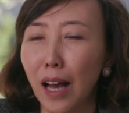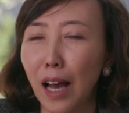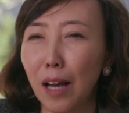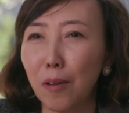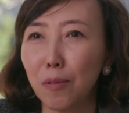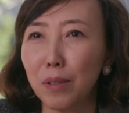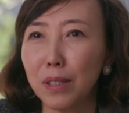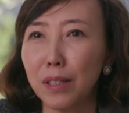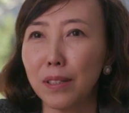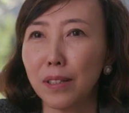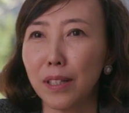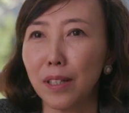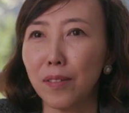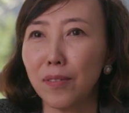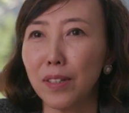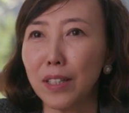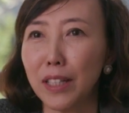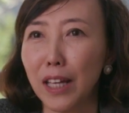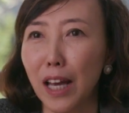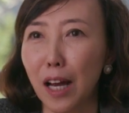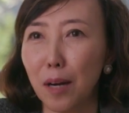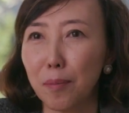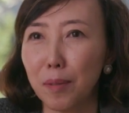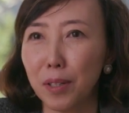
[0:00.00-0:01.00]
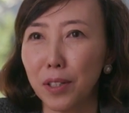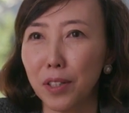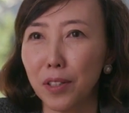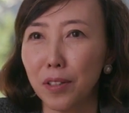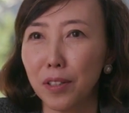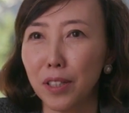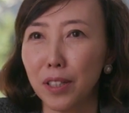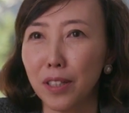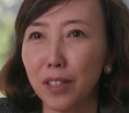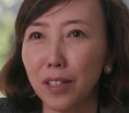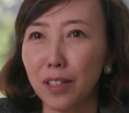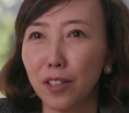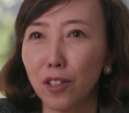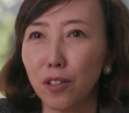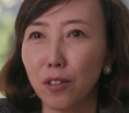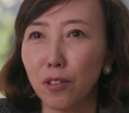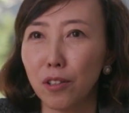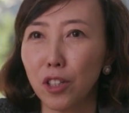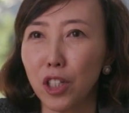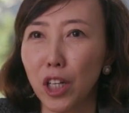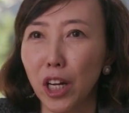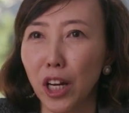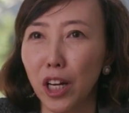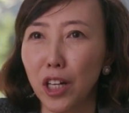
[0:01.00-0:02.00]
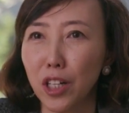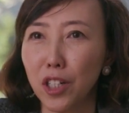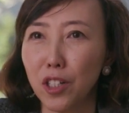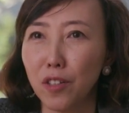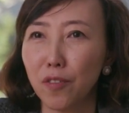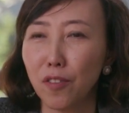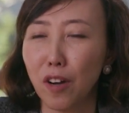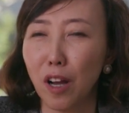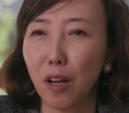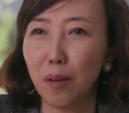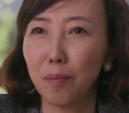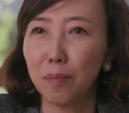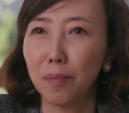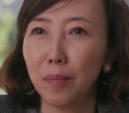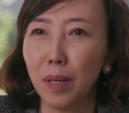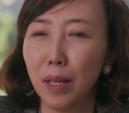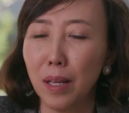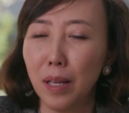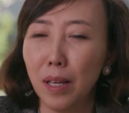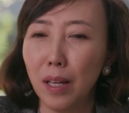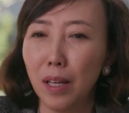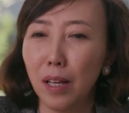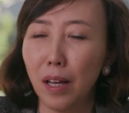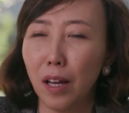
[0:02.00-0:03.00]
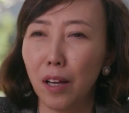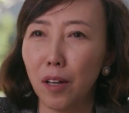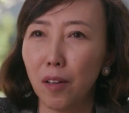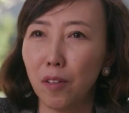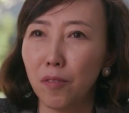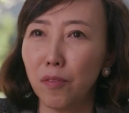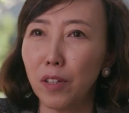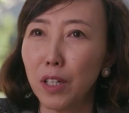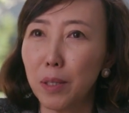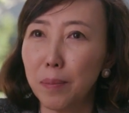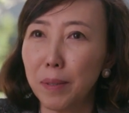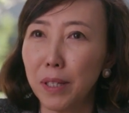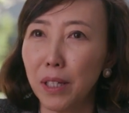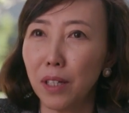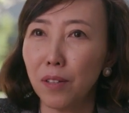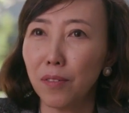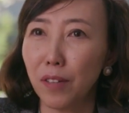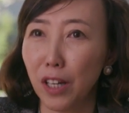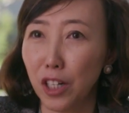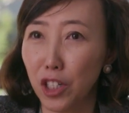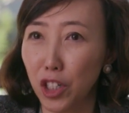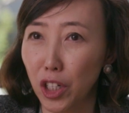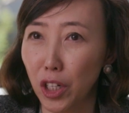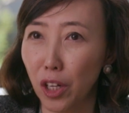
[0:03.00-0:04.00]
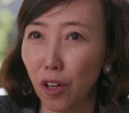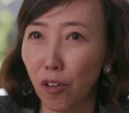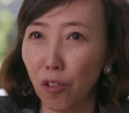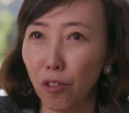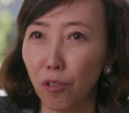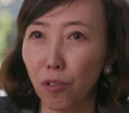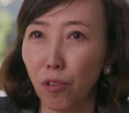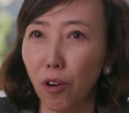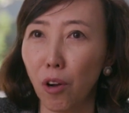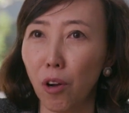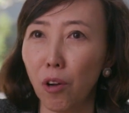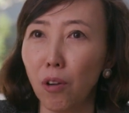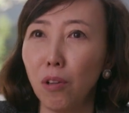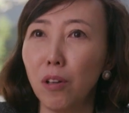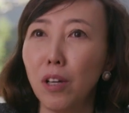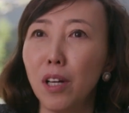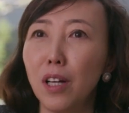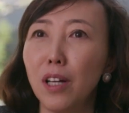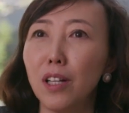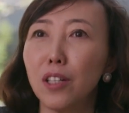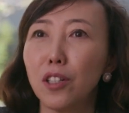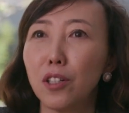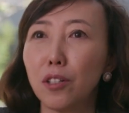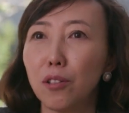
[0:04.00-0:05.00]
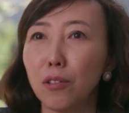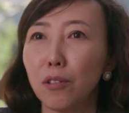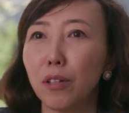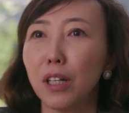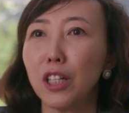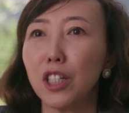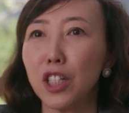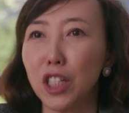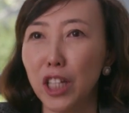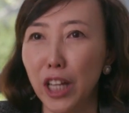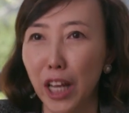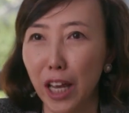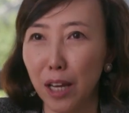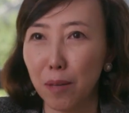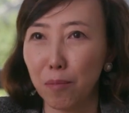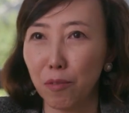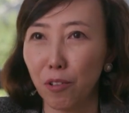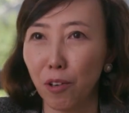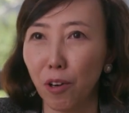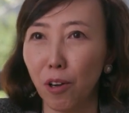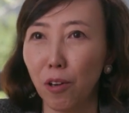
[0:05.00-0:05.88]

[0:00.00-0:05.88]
I was given the opportunity to change from a VP of engineering role to a GM